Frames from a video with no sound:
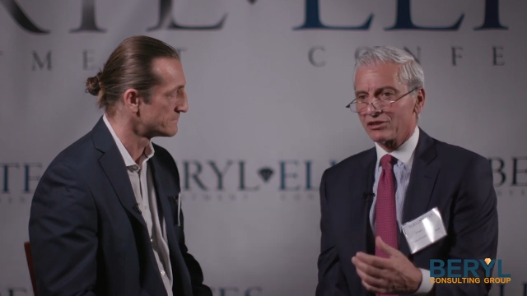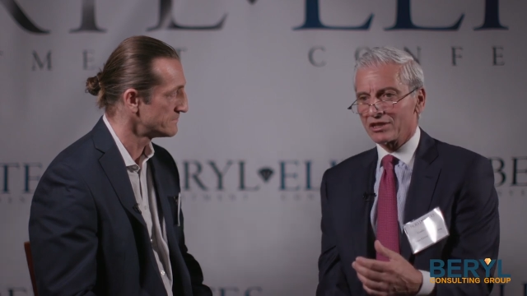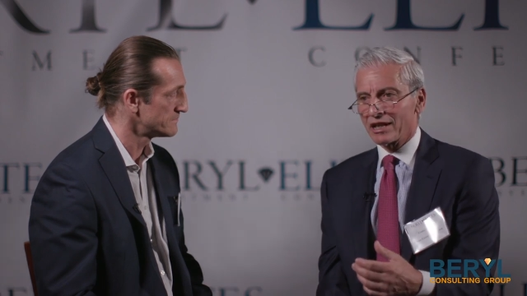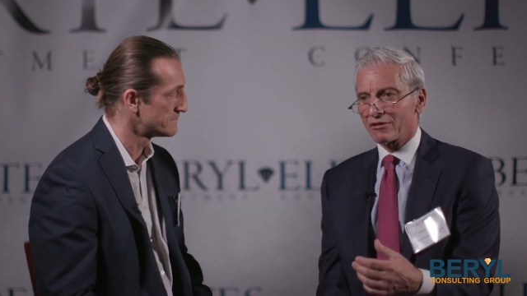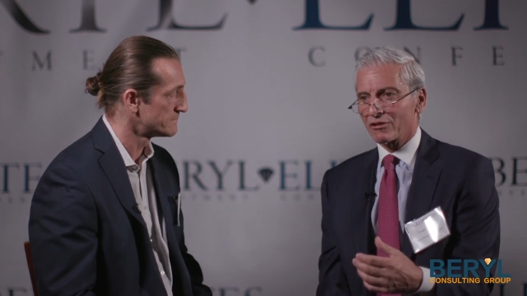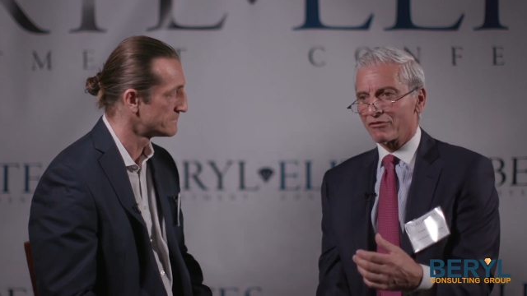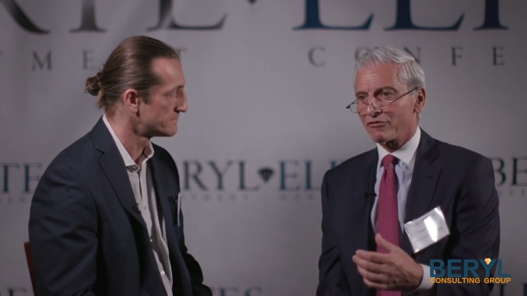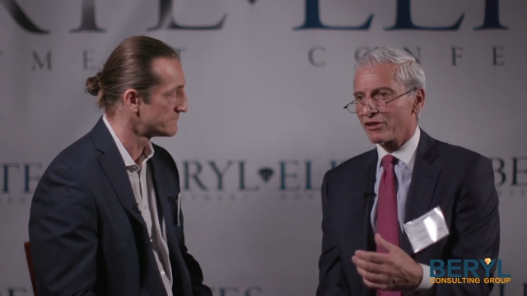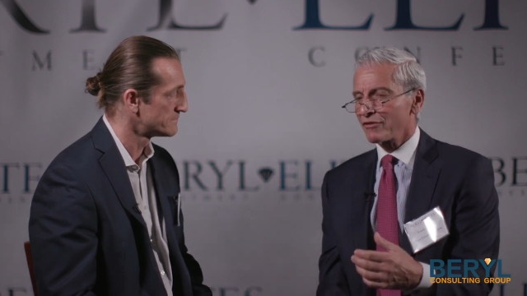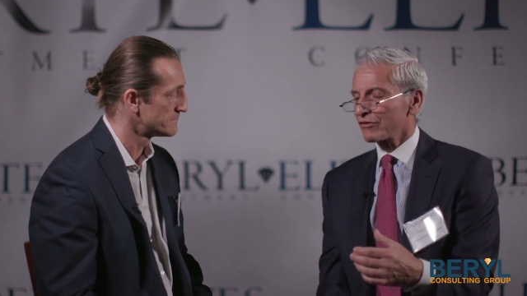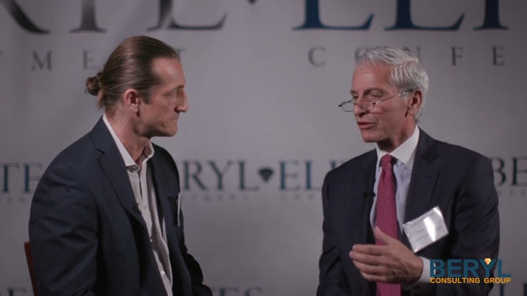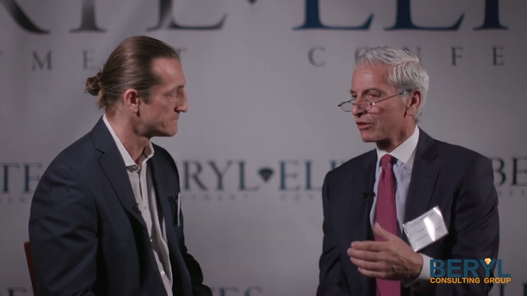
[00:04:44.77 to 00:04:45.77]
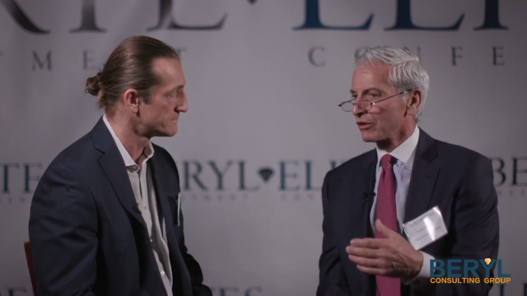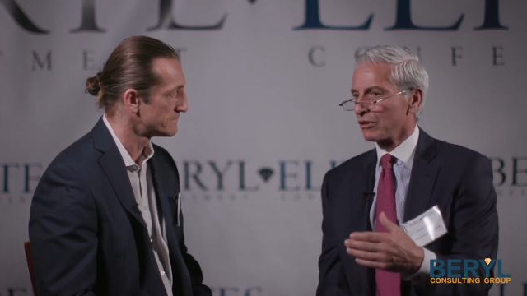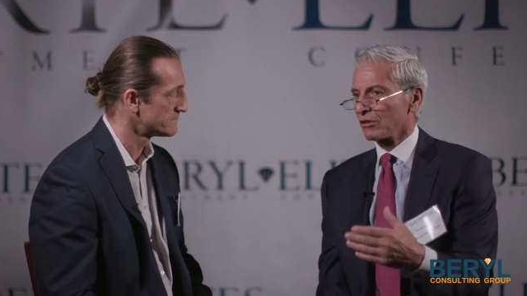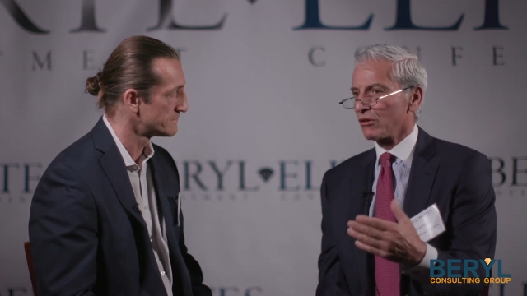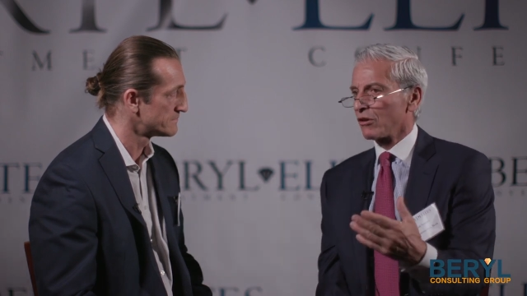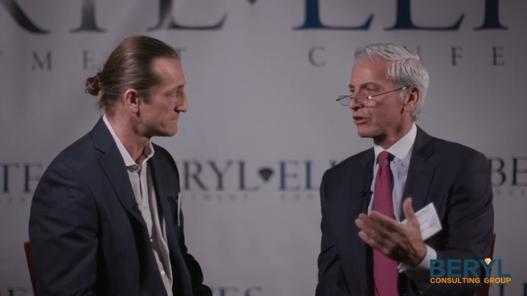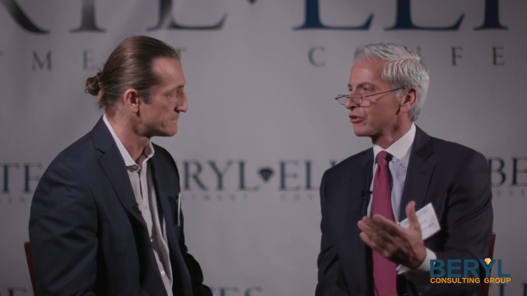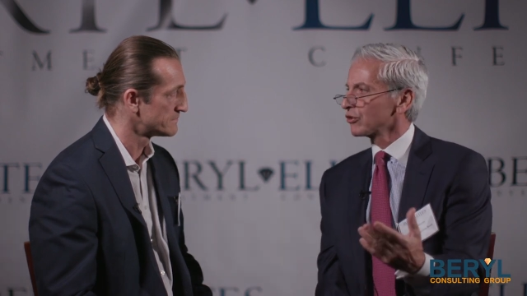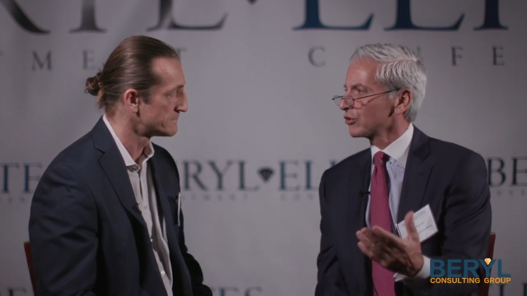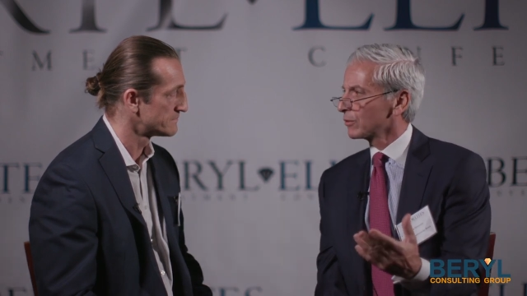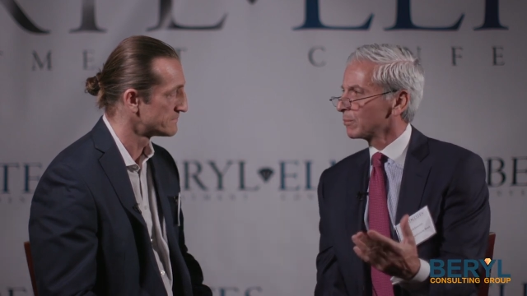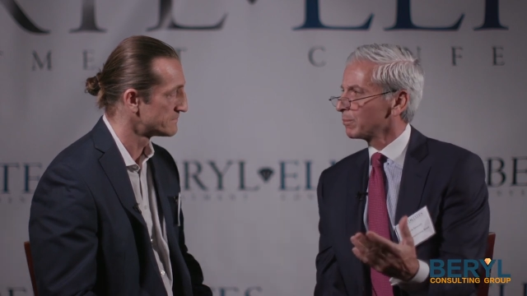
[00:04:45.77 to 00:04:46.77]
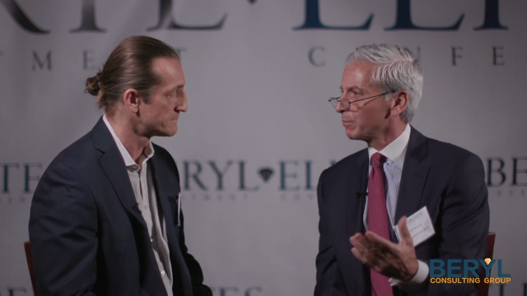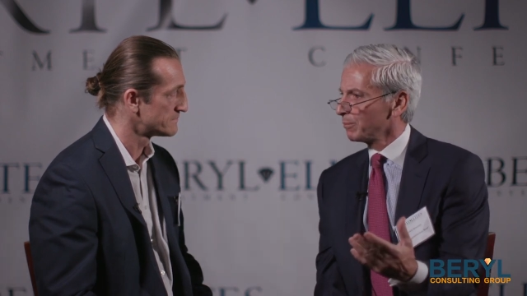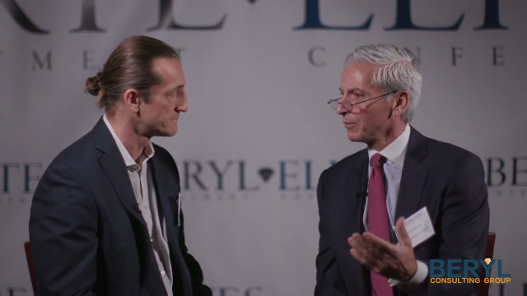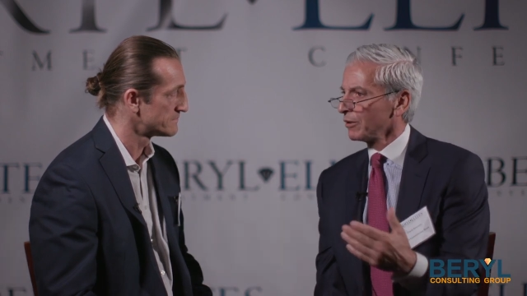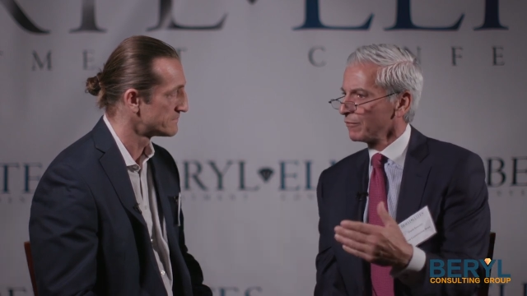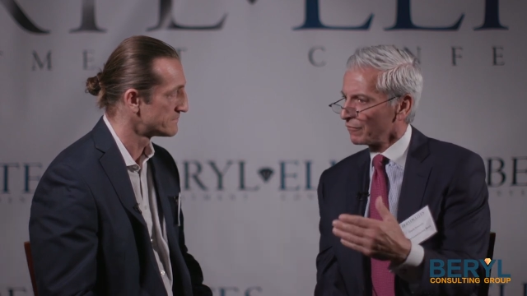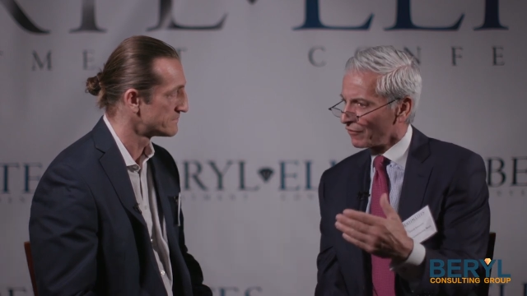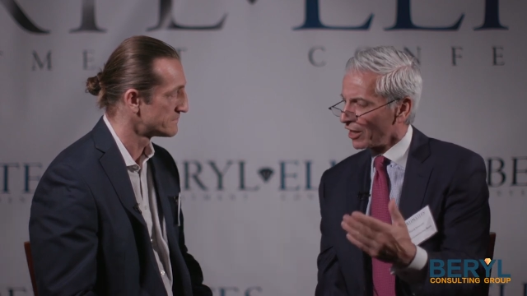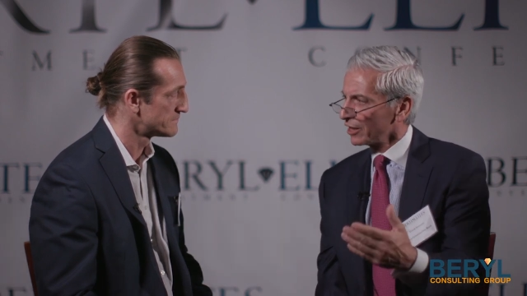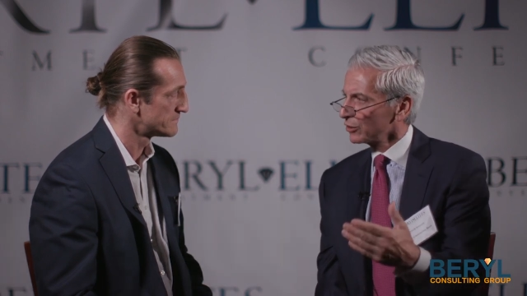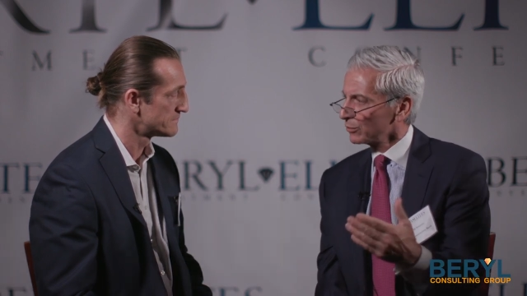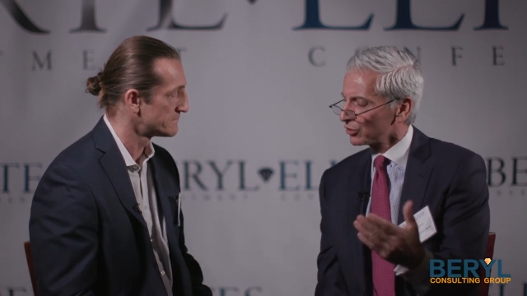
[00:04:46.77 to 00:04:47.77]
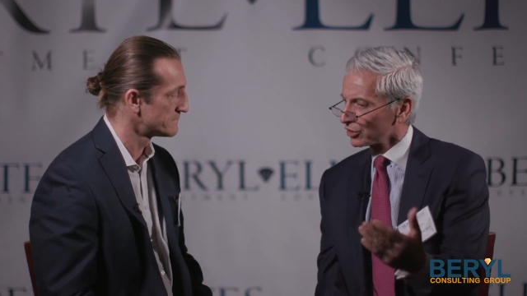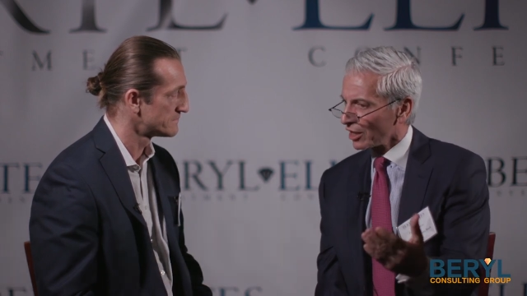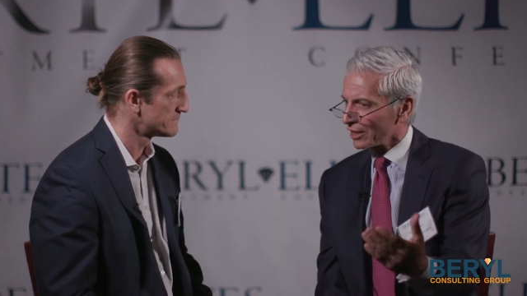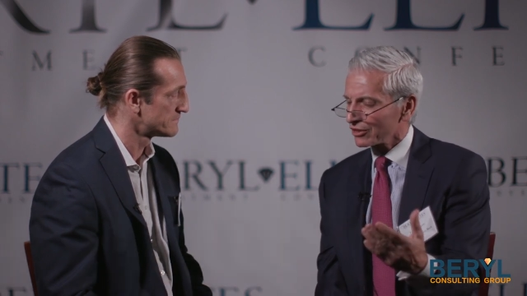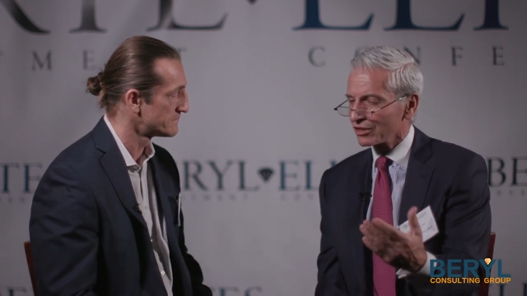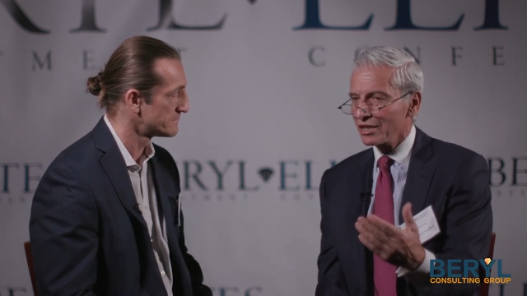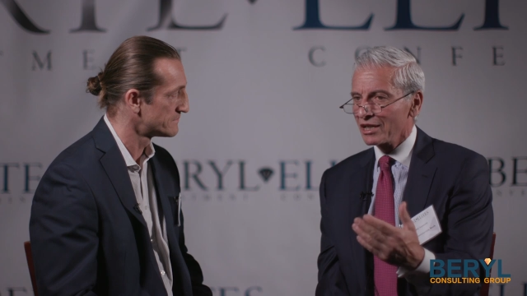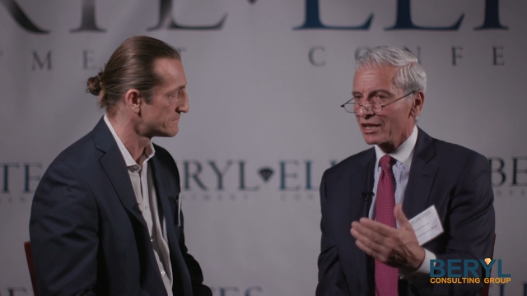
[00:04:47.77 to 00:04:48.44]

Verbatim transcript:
Speaker 1: It's now the fifth largest in volume size,